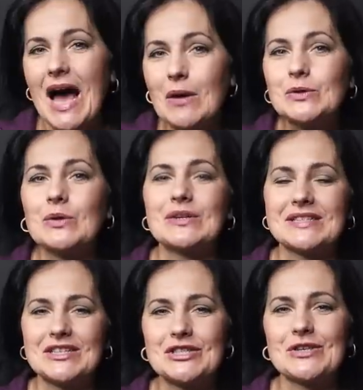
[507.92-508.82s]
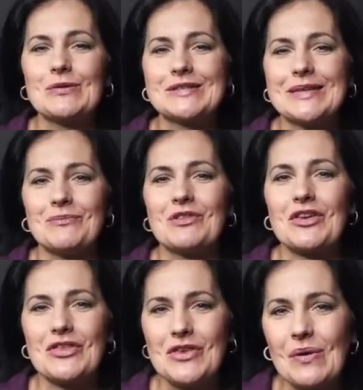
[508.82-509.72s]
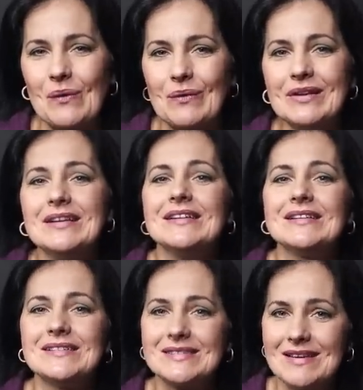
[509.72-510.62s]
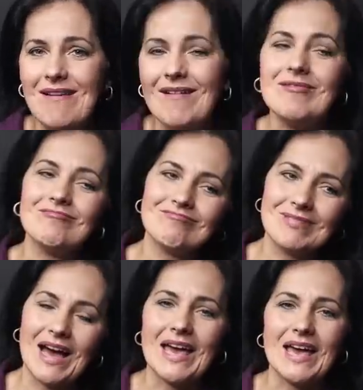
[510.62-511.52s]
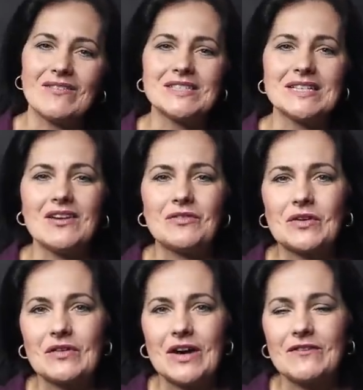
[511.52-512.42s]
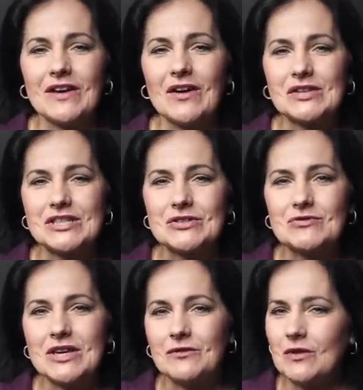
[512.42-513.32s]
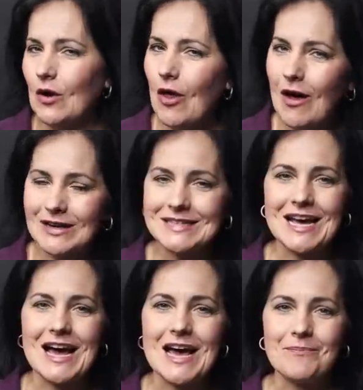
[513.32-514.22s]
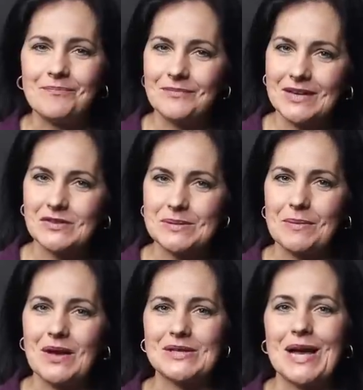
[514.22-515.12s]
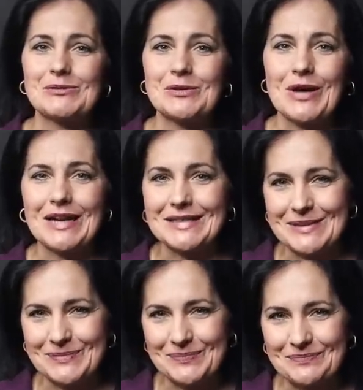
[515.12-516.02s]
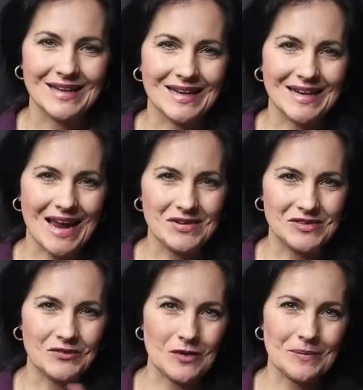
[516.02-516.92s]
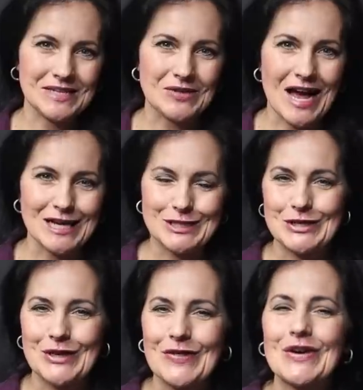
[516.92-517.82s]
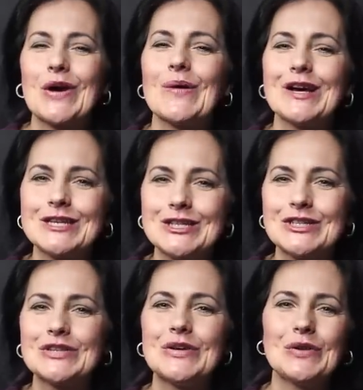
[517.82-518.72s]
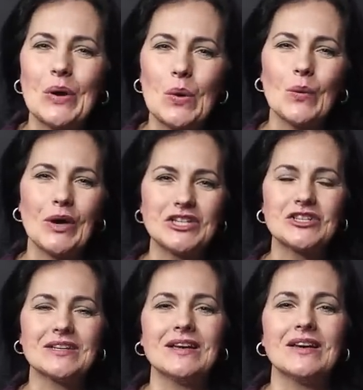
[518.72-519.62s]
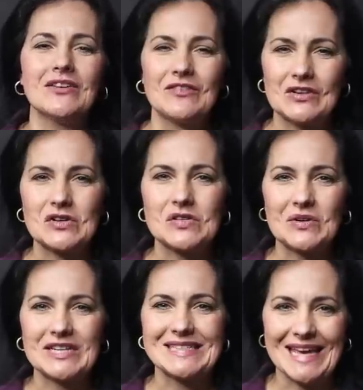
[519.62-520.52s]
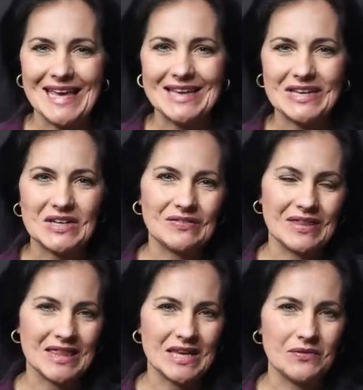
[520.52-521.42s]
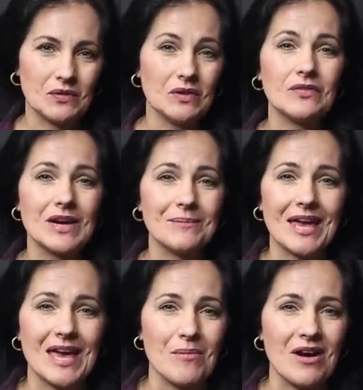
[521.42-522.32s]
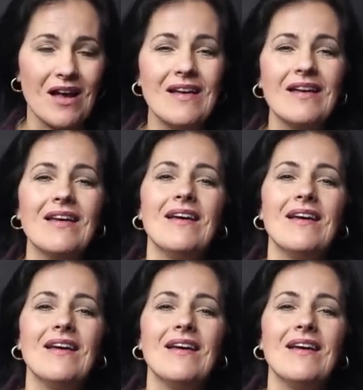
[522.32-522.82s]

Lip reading: outdoors and show something new. So I haven't done photography on the street for a long time. It was about time to edit. And now it's for me to ask you the question, do you know which photos were taken with the full frame camera